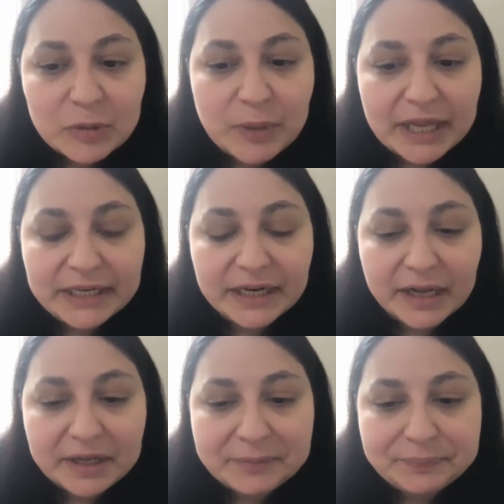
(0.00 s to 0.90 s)
But
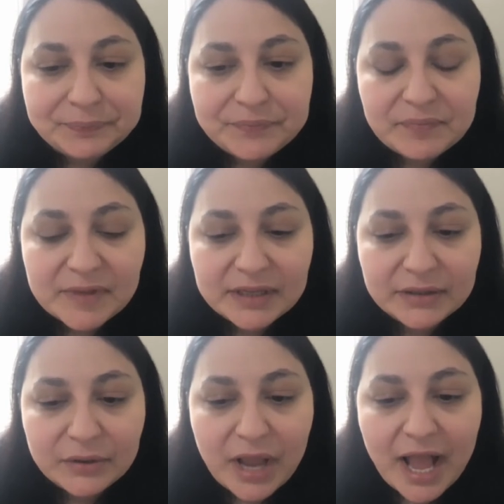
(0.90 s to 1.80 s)

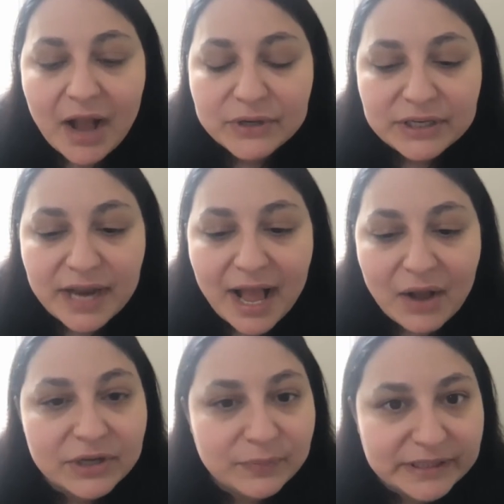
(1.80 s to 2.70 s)
how
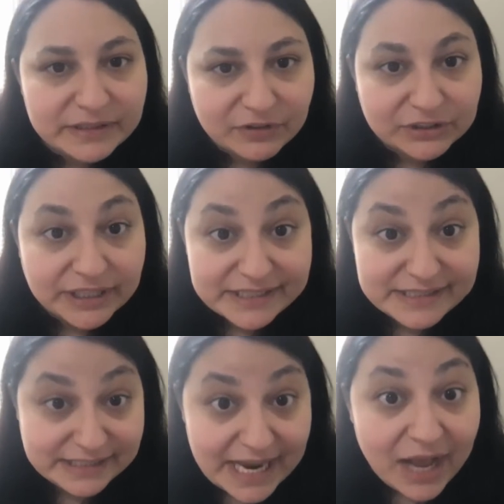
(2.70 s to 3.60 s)
can we live our
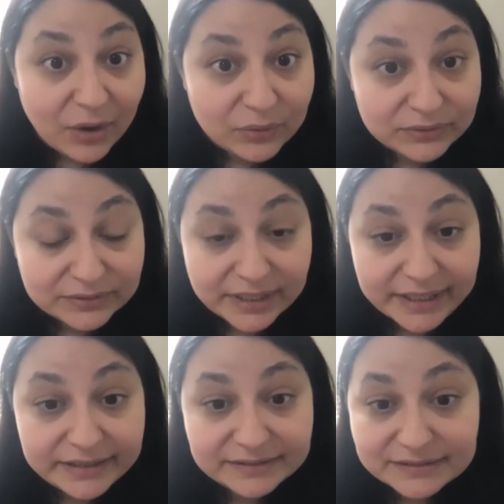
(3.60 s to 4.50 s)
legacy now?
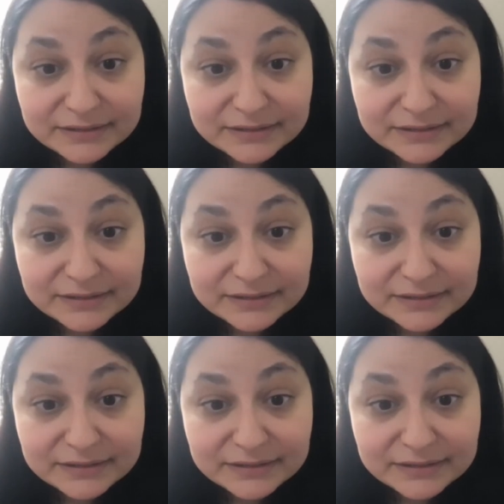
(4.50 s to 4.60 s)
Like,